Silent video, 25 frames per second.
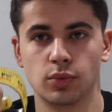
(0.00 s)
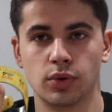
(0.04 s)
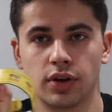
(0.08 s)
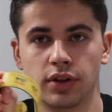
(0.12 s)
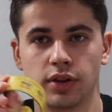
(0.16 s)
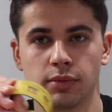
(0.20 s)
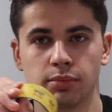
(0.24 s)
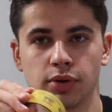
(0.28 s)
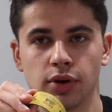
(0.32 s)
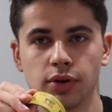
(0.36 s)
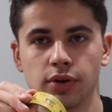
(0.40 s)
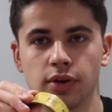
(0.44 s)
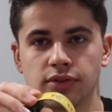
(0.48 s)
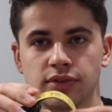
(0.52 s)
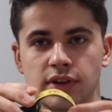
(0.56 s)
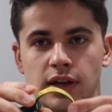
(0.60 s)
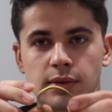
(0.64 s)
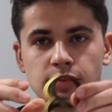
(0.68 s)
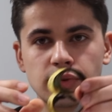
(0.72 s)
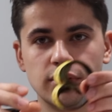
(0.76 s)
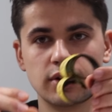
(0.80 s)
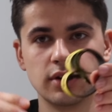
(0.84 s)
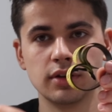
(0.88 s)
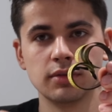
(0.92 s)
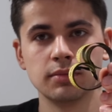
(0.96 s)
one of the
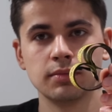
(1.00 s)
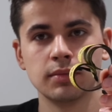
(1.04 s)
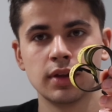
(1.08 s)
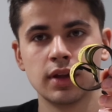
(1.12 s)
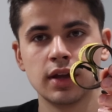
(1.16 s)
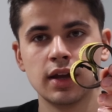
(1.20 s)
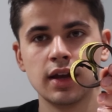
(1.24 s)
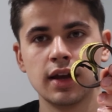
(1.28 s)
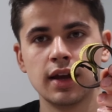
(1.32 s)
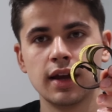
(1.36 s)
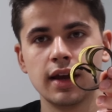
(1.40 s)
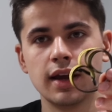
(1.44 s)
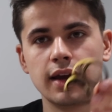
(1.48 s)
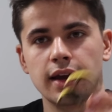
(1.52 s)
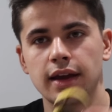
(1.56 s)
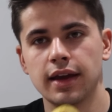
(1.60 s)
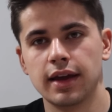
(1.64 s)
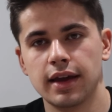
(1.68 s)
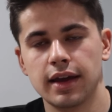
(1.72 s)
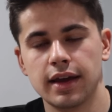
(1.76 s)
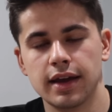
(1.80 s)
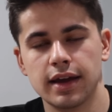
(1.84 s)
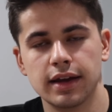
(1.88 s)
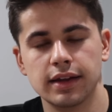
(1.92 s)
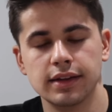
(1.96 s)
prototypes here,
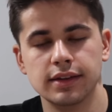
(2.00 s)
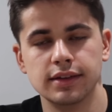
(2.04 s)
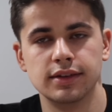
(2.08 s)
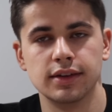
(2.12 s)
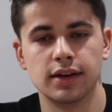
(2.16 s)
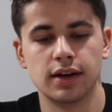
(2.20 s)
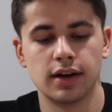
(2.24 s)
and